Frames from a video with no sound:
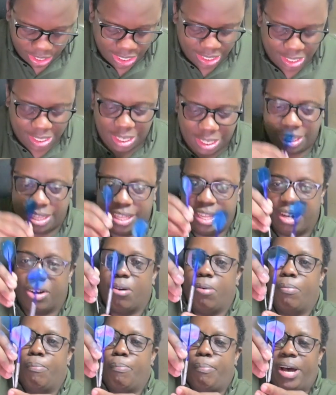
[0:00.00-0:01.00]
see the
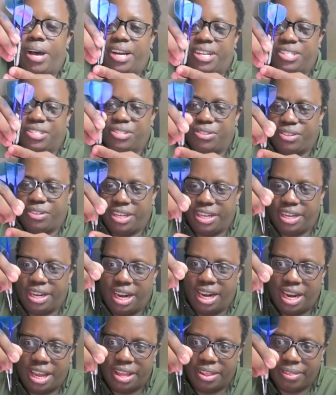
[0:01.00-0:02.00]
comparison
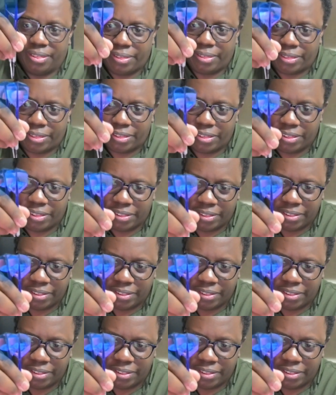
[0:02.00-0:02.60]
in length.